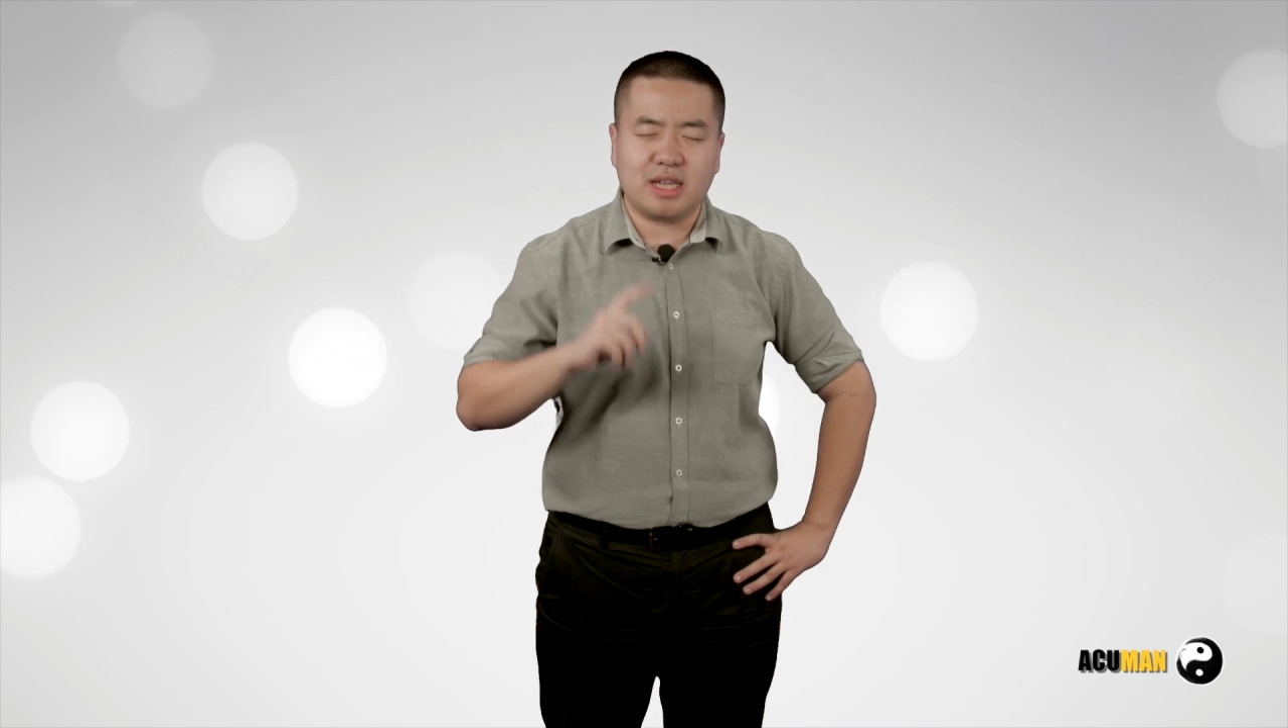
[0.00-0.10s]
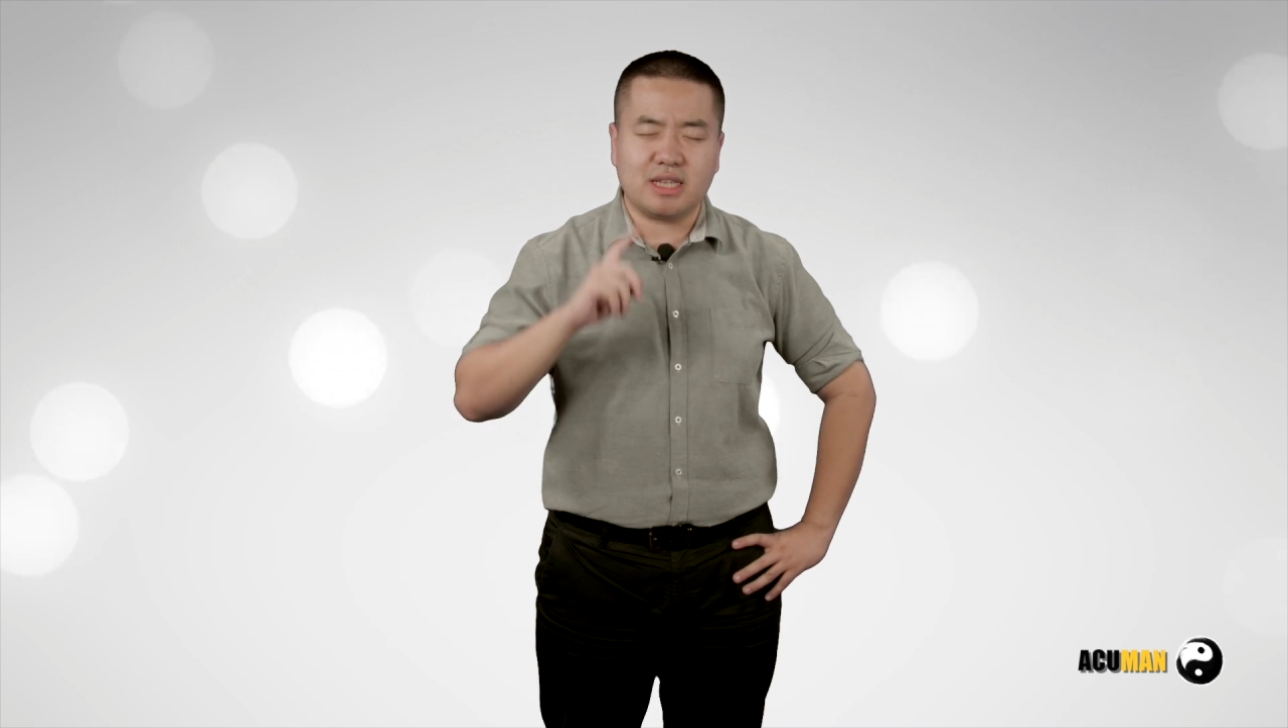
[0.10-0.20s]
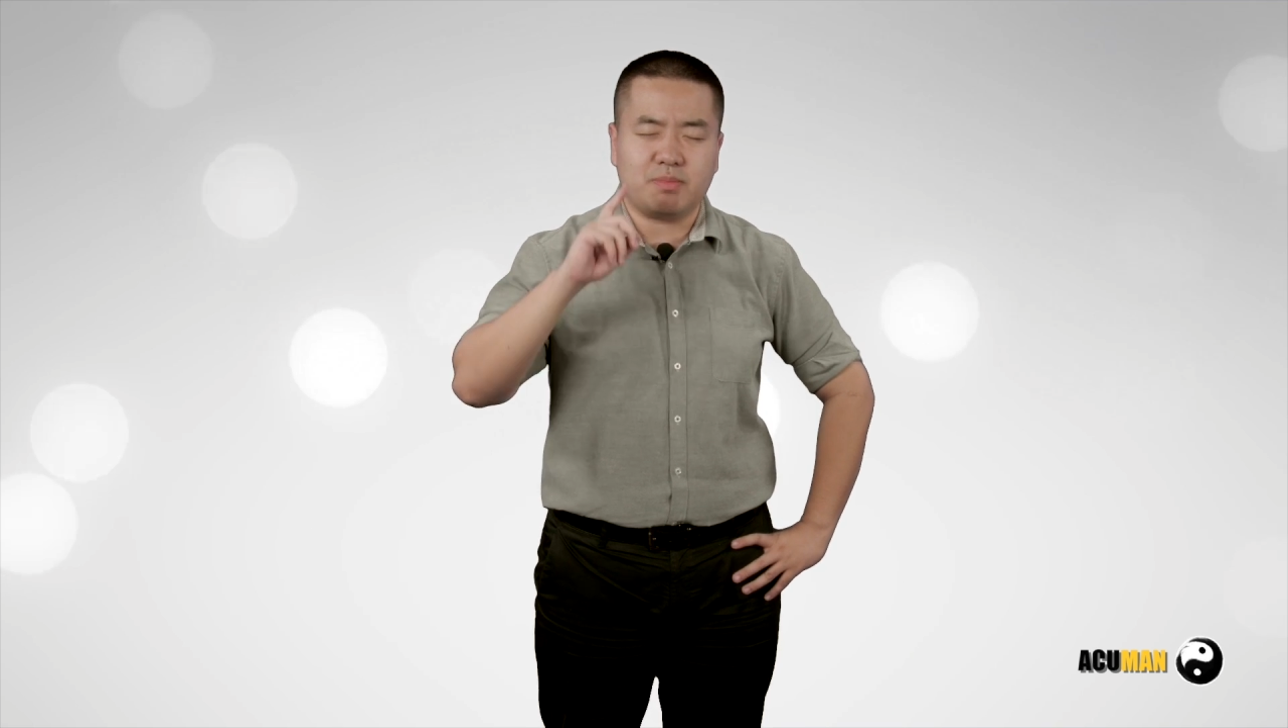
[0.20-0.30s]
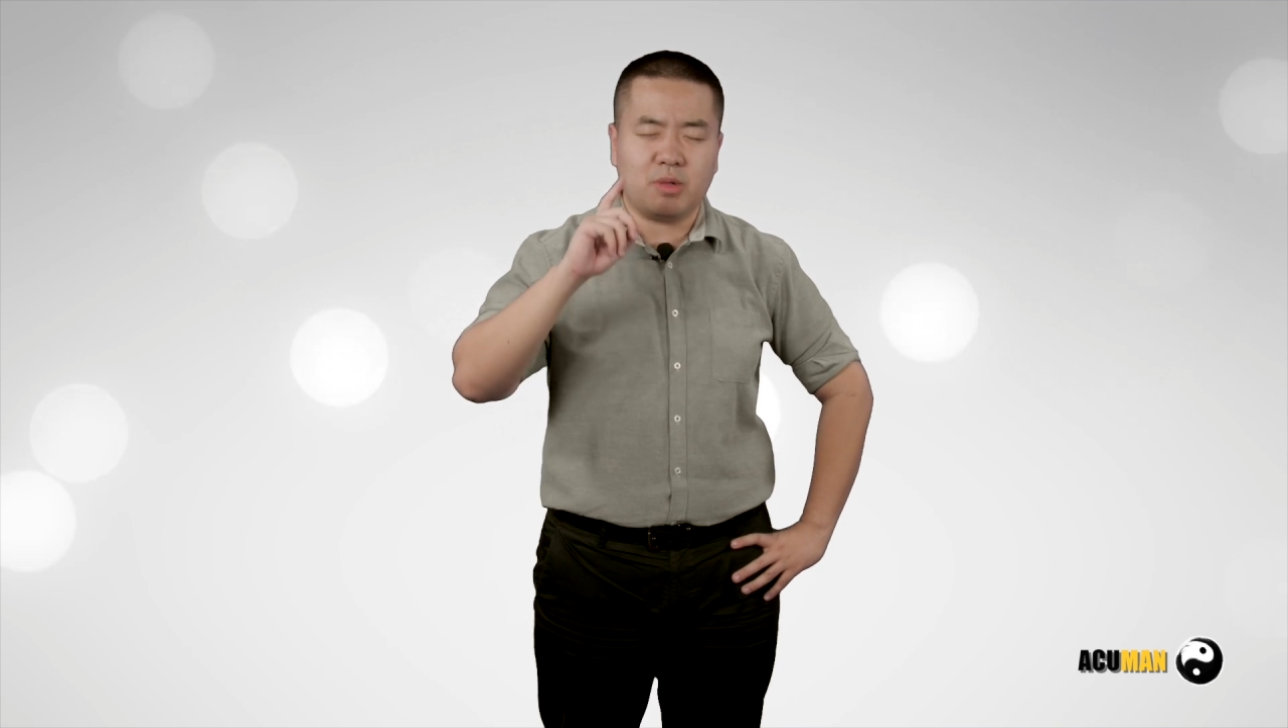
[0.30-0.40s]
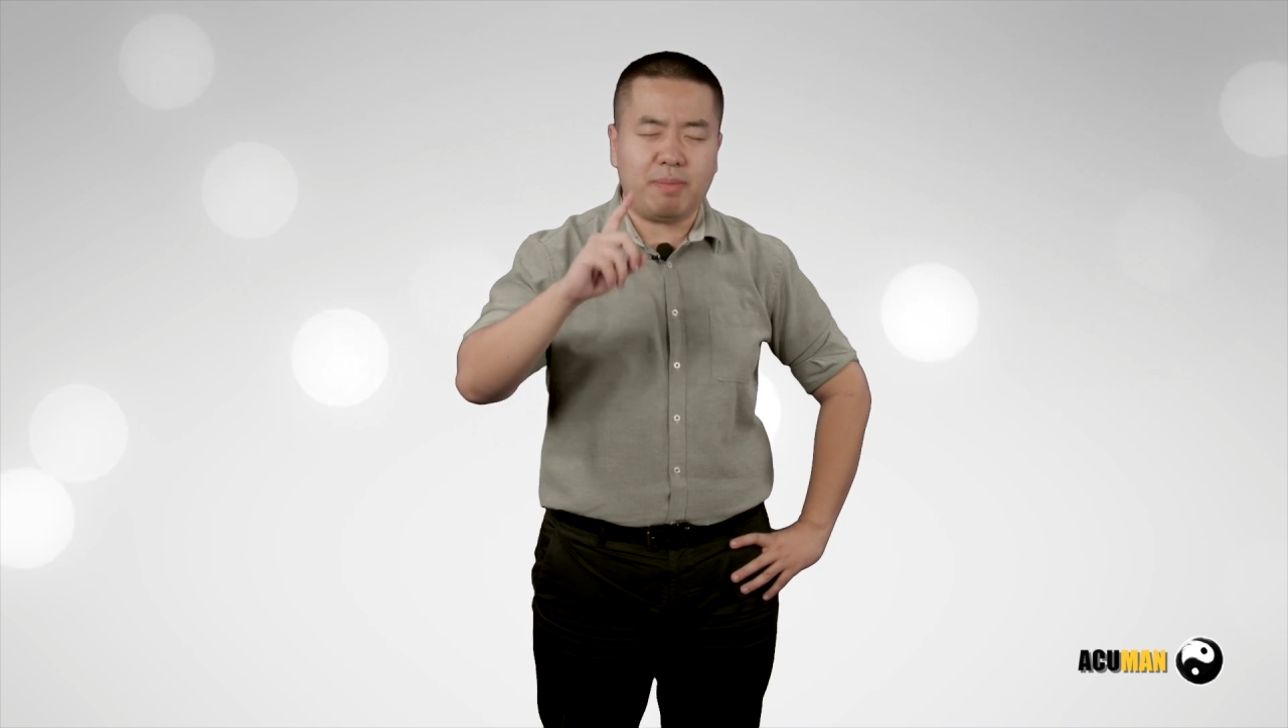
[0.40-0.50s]

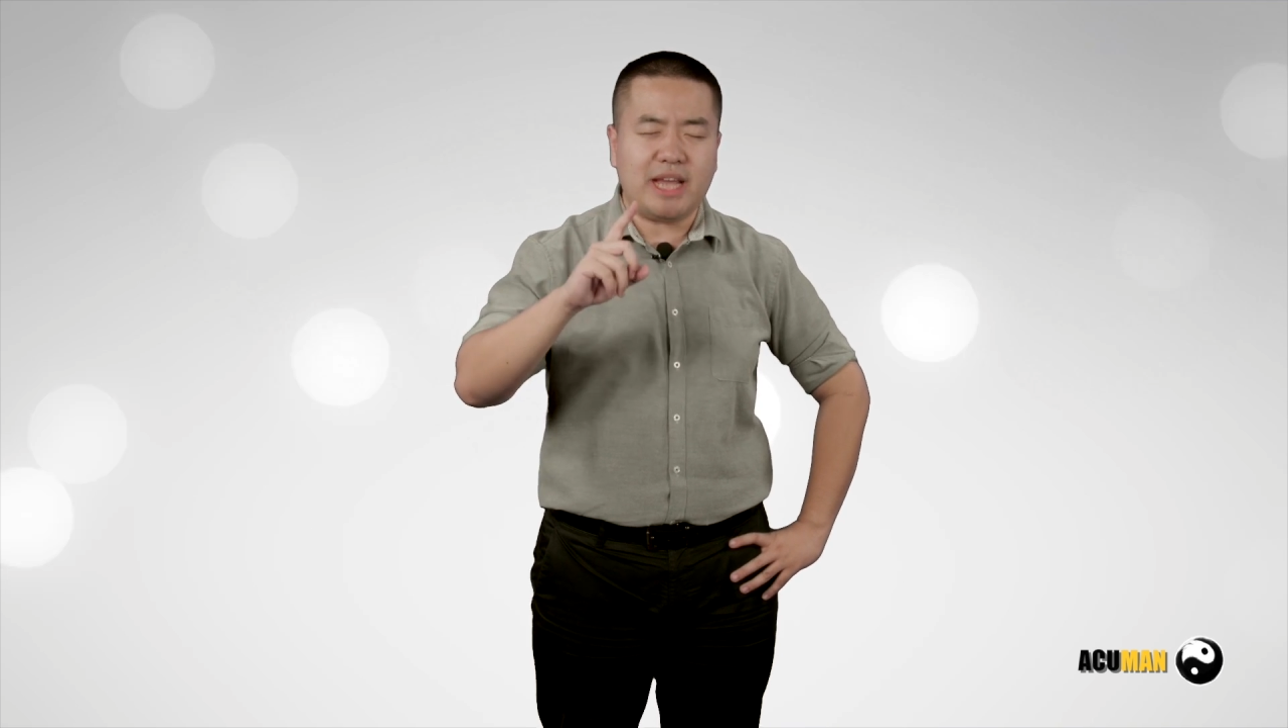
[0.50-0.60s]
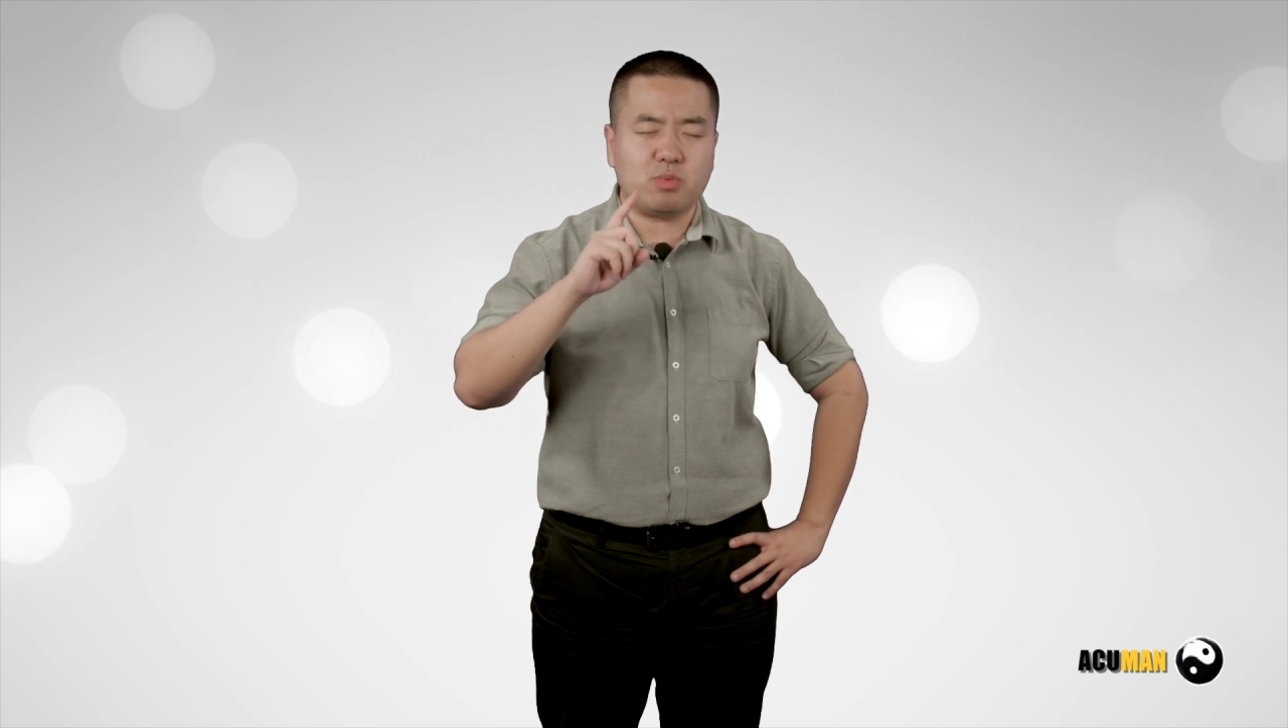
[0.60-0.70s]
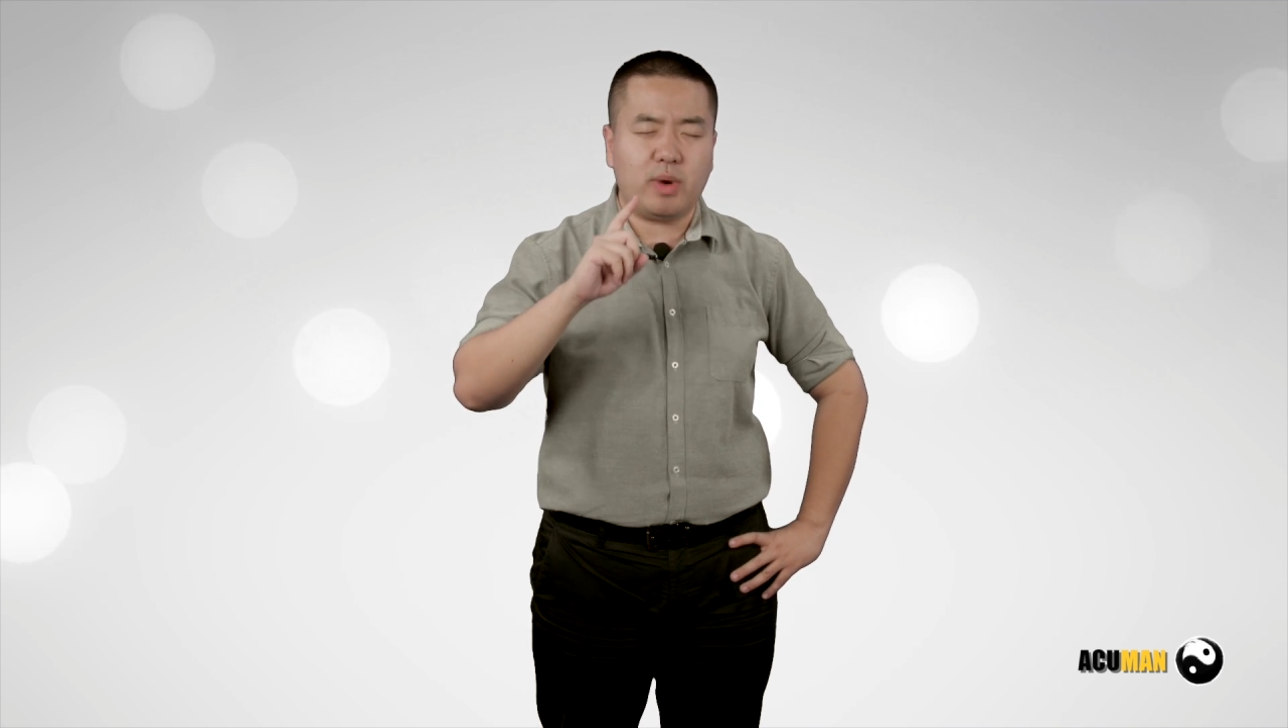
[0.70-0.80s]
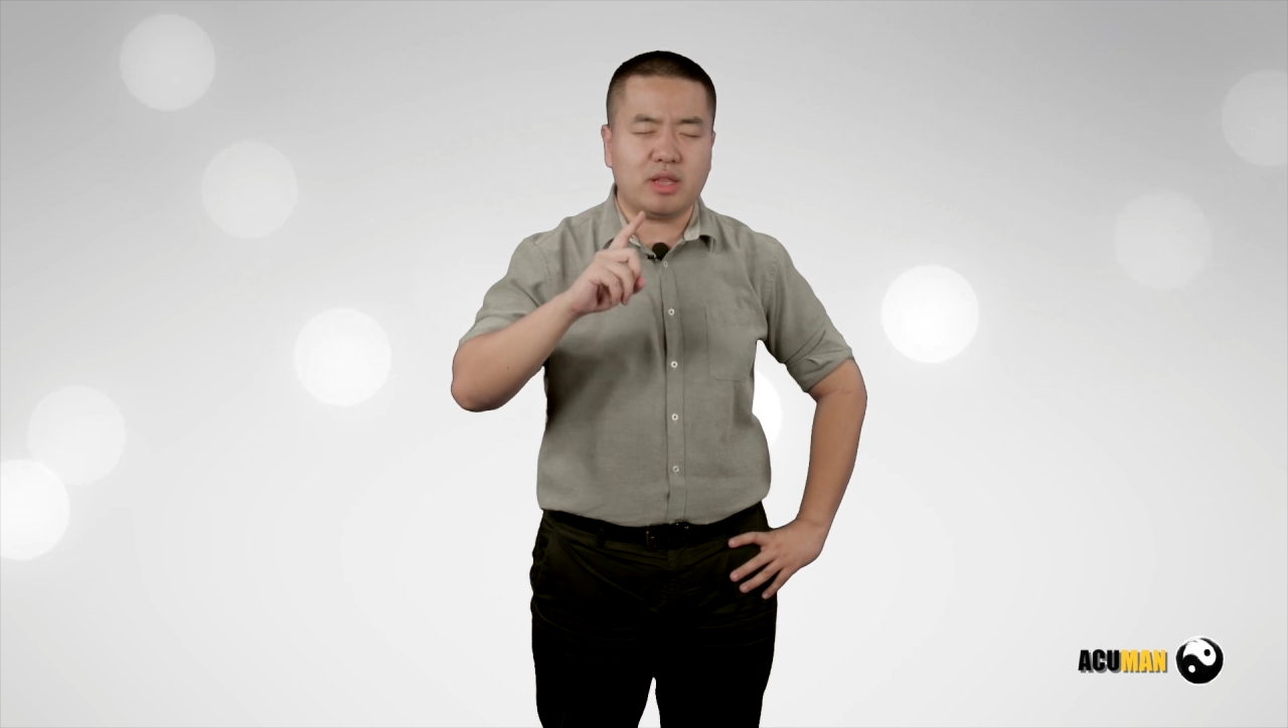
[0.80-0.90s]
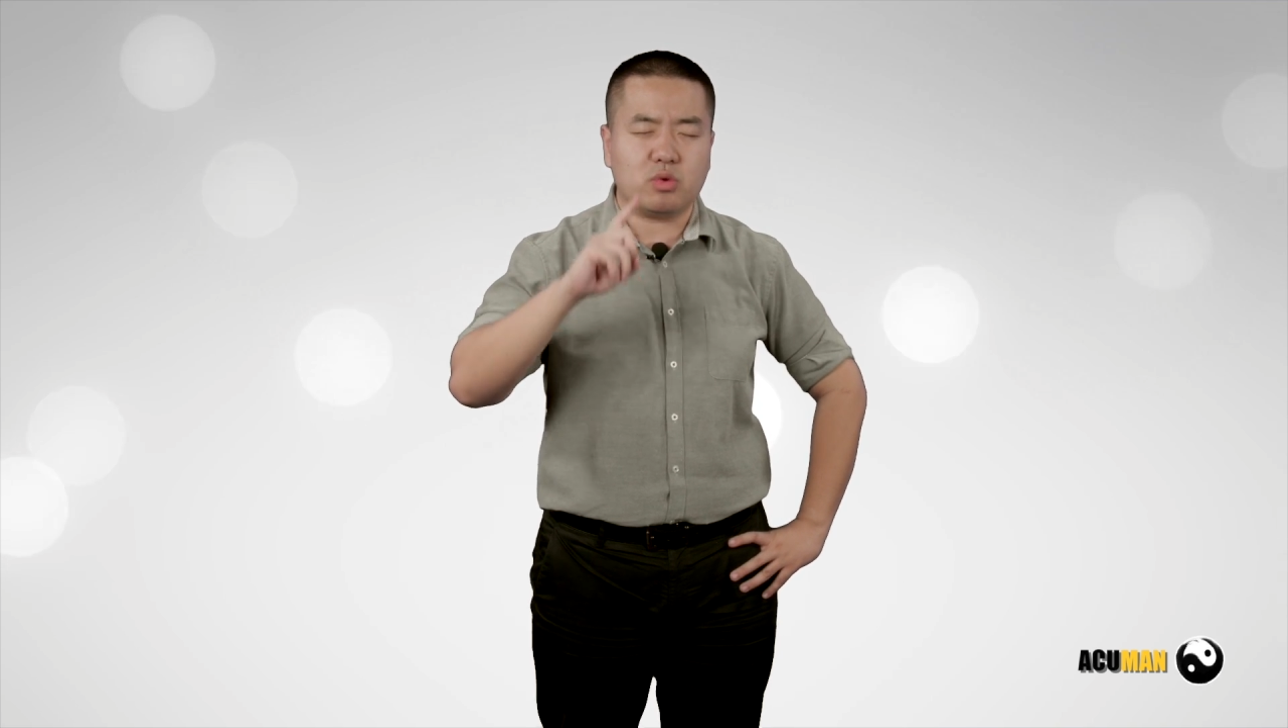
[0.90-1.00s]
is the
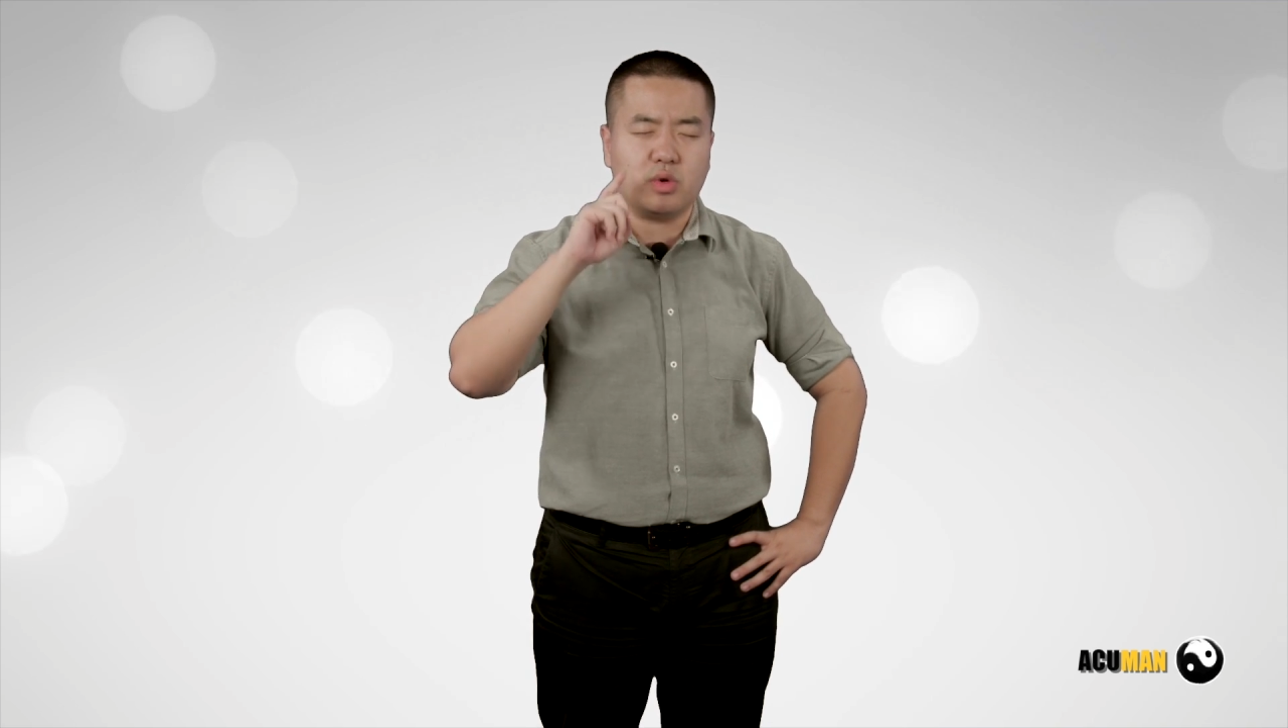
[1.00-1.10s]
best way to